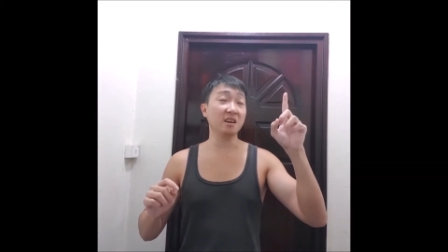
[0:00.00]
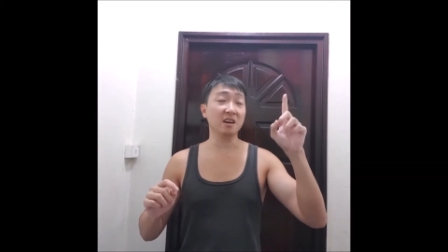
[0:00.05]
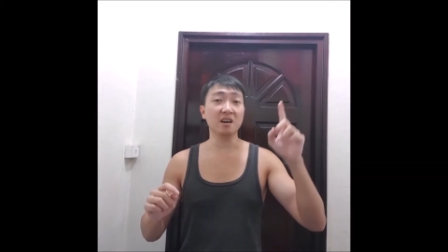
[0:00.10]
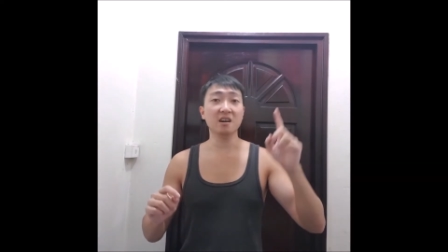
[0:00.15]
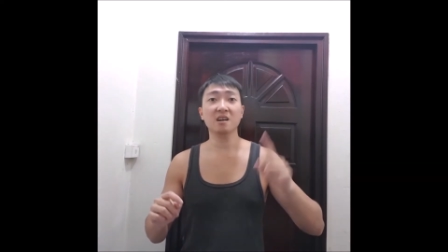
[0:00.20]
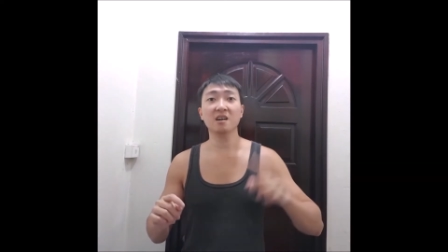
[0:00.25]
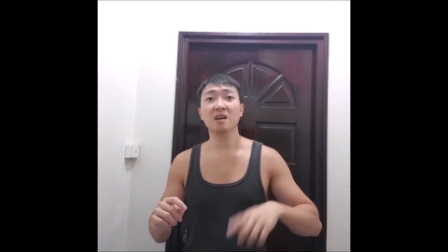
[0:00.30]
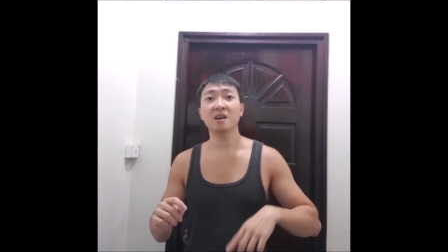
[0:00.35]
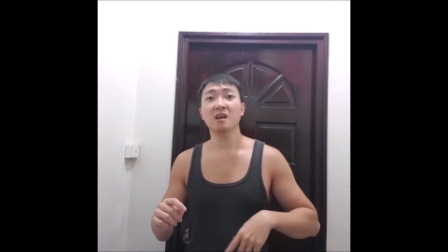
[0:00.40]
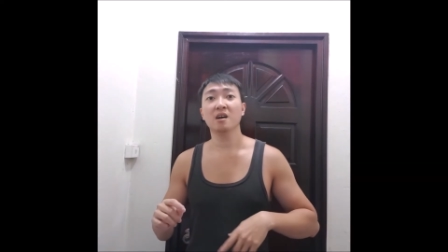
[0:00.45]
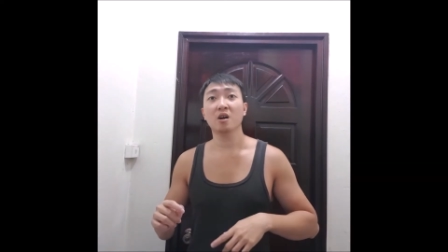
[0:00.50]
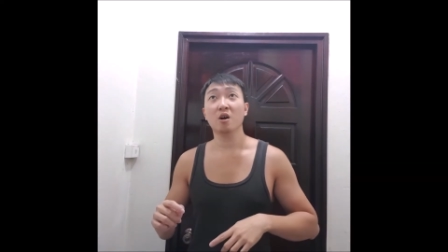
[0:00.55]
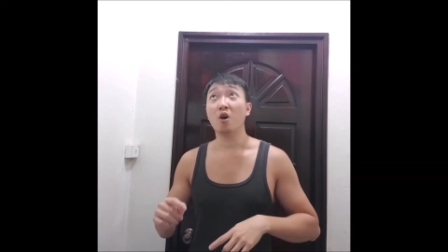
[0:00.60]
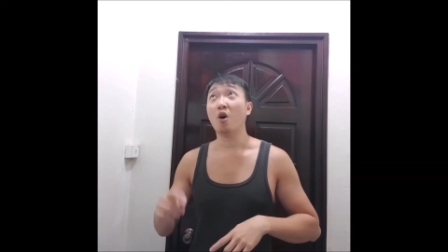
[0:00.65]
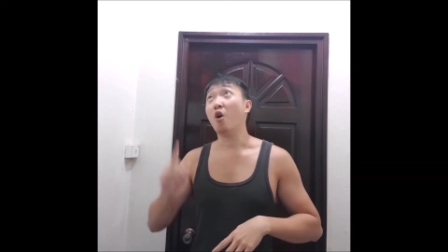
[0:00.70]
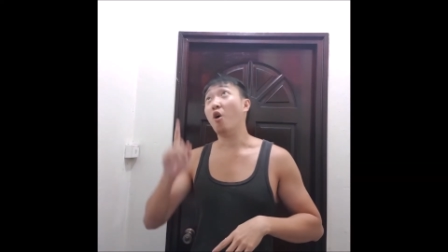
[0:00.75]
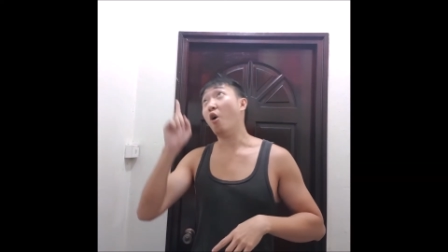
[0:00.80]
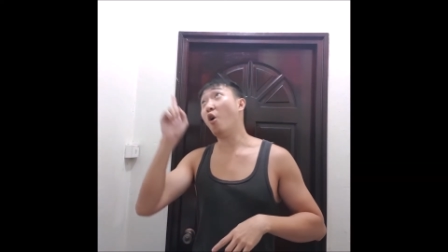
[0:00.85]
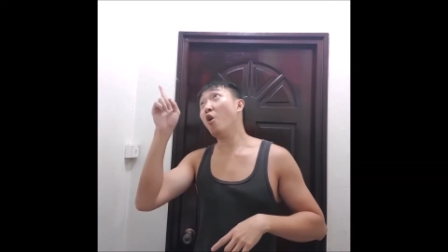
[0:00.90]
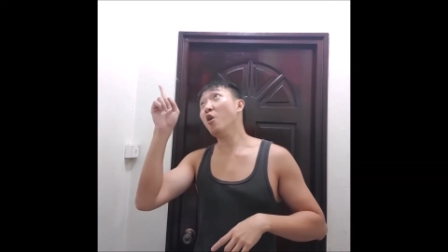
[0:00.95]
here
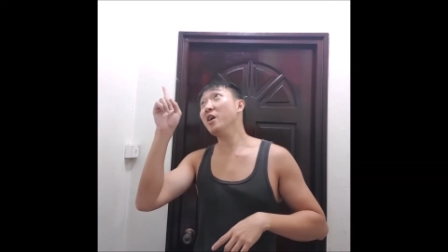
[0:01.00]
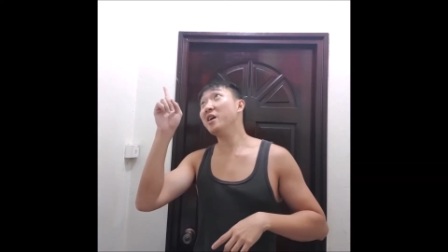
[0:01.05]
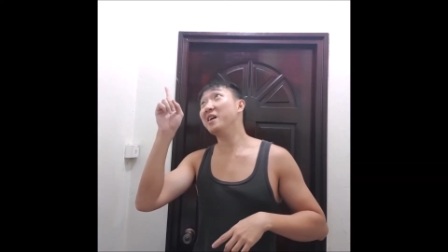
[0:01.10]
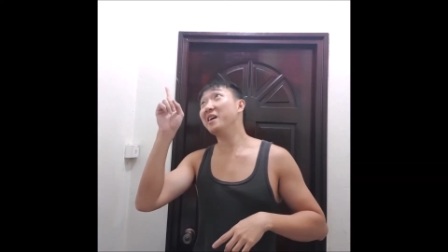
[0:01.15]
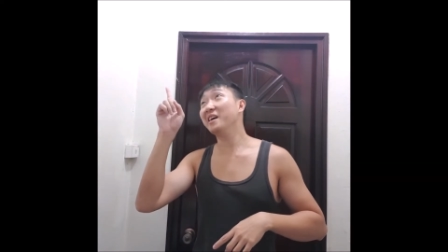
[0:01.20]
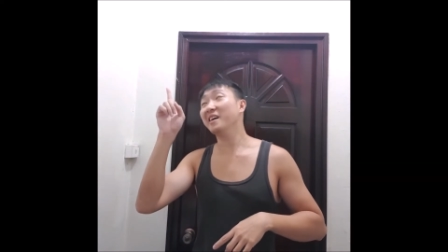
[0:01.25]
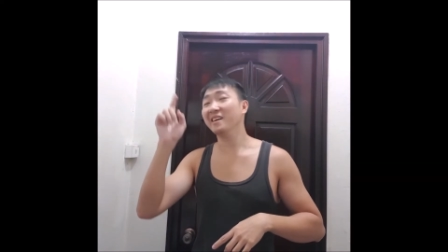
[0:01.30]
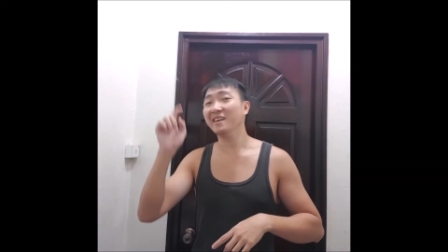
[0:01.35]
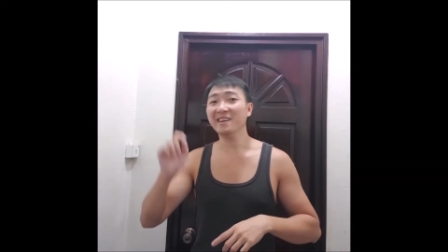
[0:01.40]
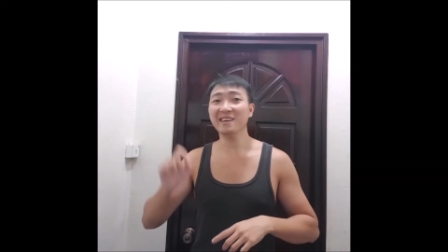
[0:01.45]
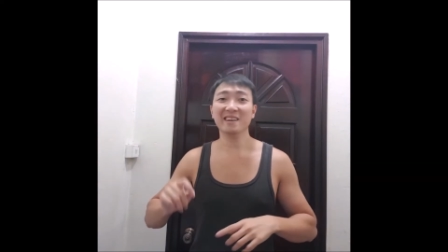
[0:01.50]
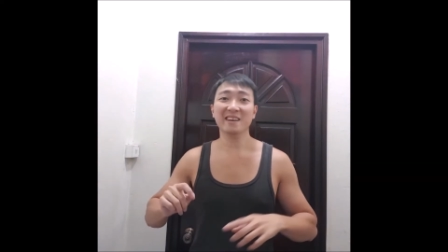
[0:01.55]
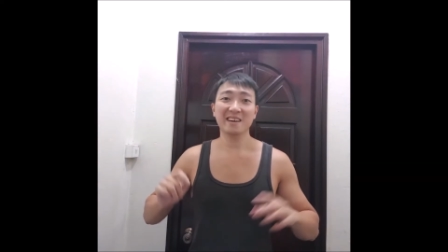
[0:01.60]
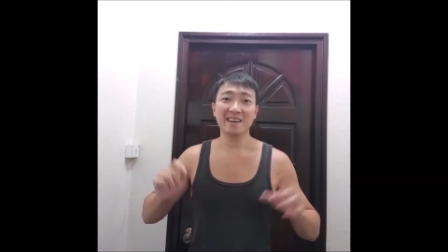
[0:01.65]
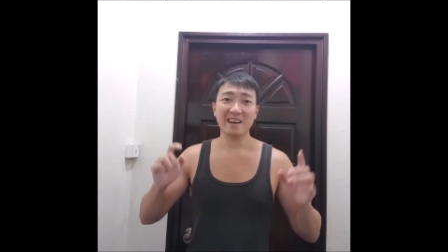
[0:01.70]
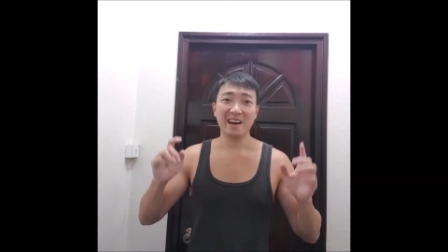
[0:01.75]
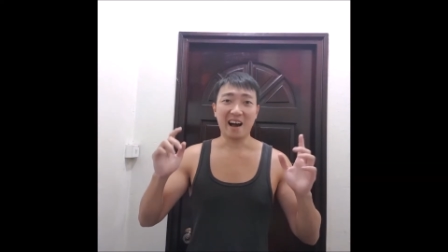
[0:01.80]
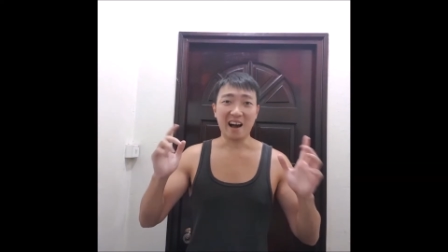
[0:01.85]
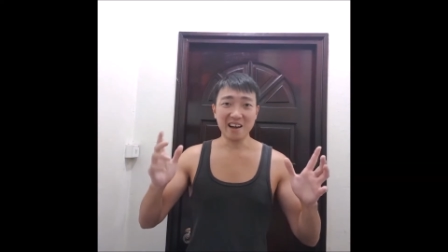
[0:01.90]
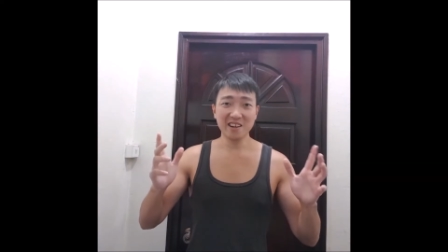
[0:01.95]
or here,
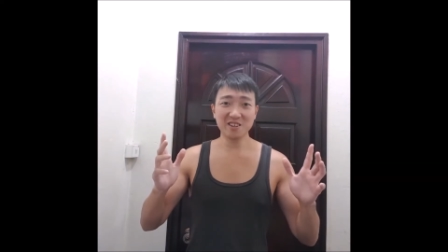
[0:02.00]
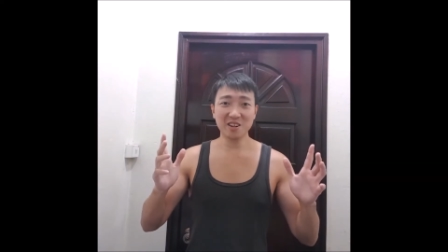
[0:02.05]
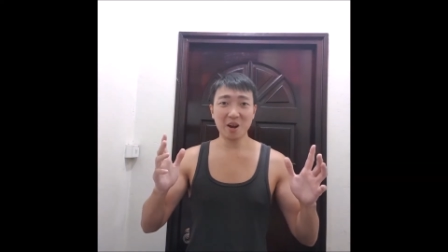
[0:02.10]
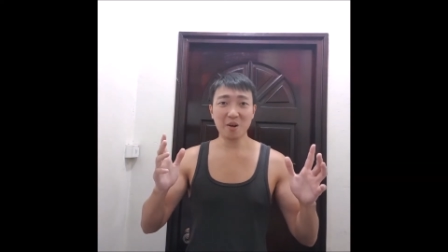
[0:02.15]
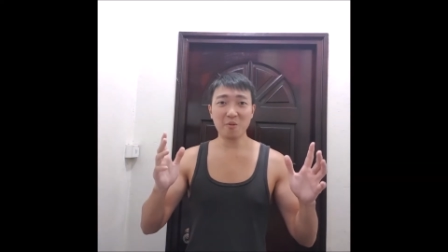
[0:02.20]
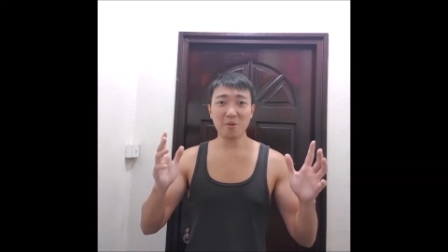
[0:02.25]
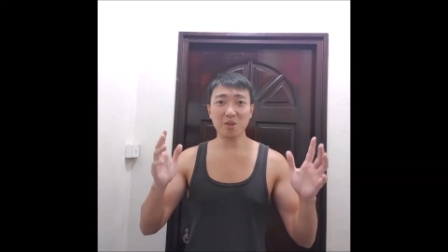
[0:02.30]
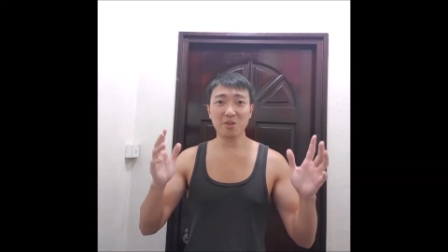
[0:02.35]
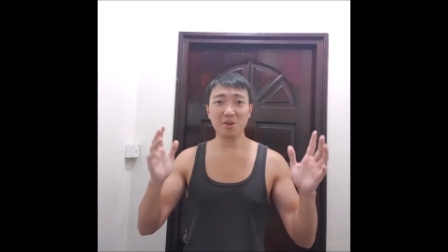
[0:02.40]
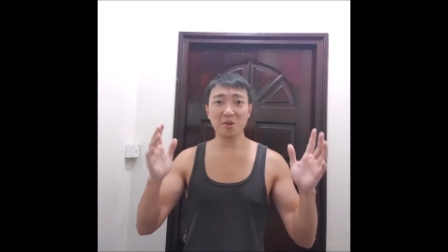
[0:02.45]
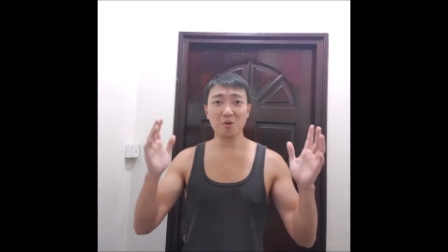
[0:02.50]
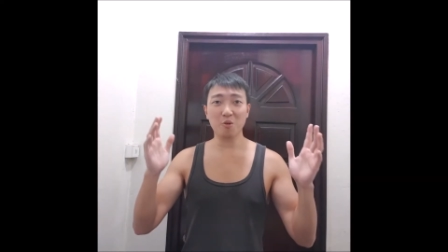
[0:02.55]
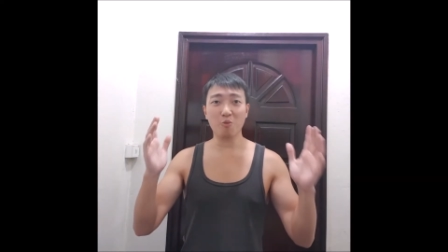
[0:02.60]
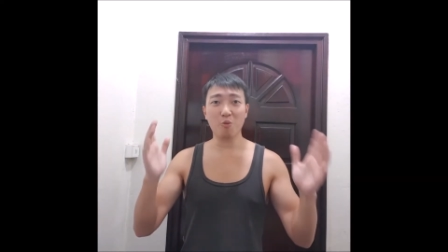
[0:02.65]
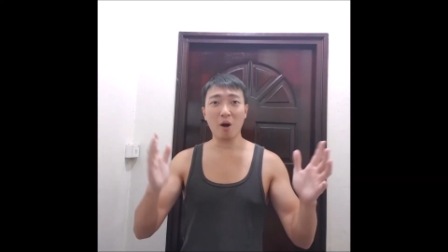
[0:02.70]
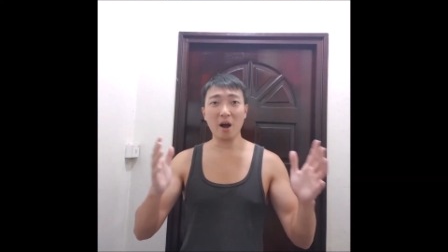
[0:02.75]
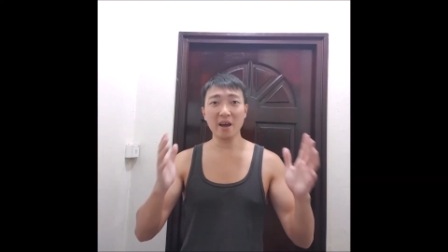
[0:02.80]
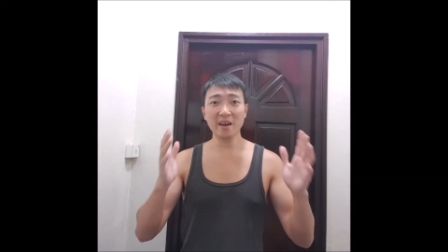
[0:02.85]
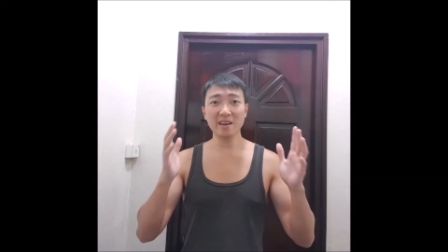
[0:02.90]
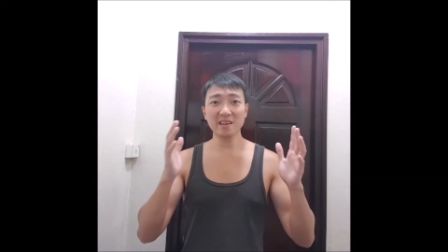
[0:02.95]
I share with you
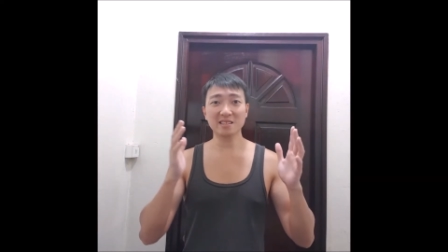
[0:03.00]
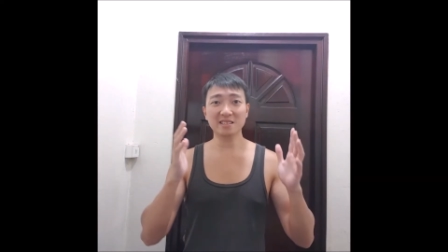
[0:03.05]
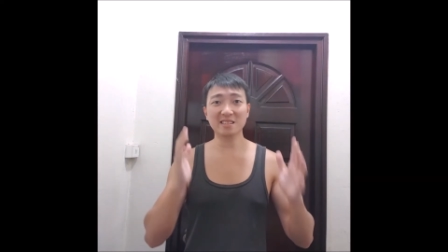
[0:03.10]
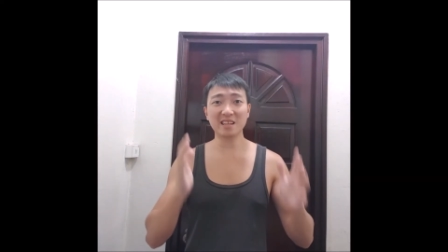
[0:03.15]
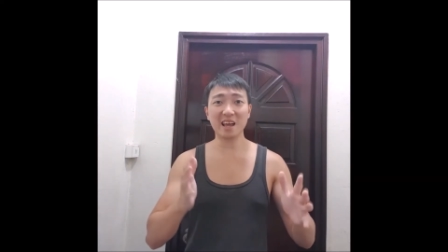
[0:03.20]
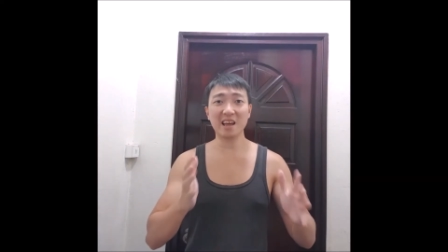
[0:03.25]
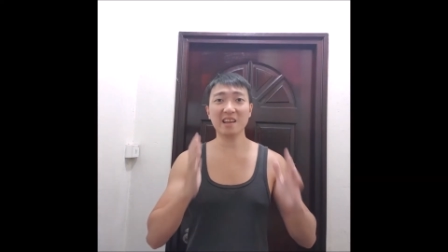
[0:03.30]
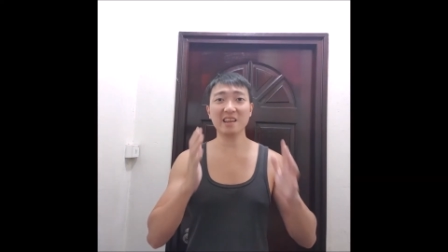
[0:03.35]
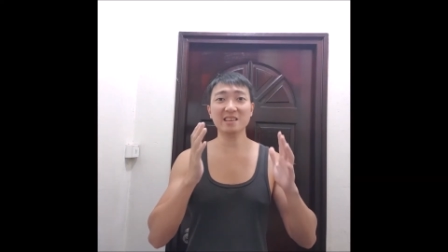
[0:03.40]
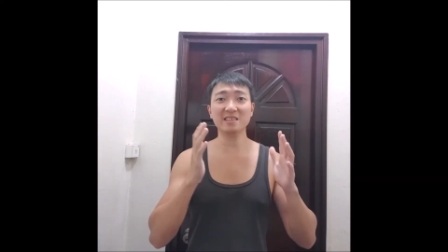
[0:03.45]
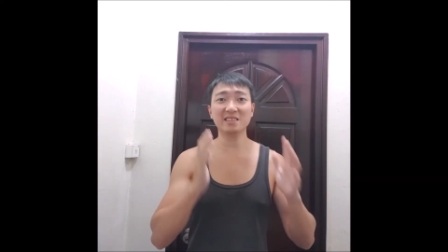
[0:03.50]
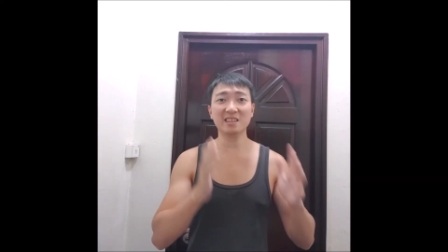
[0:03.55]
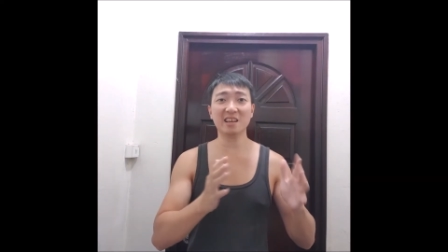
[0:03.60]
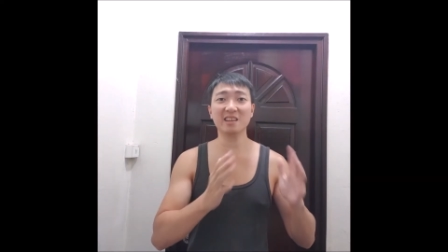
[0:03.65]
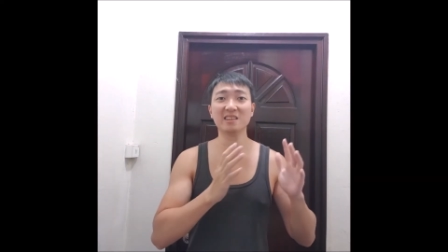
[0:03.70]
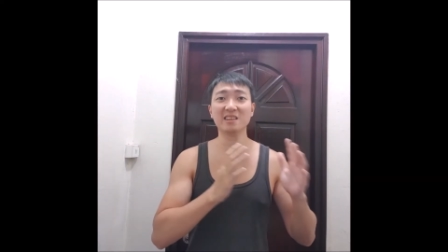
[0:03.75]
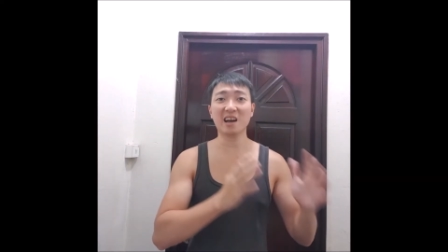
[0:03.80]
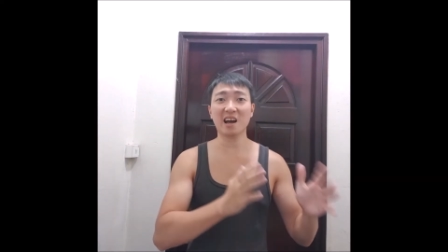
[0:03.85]
why steady state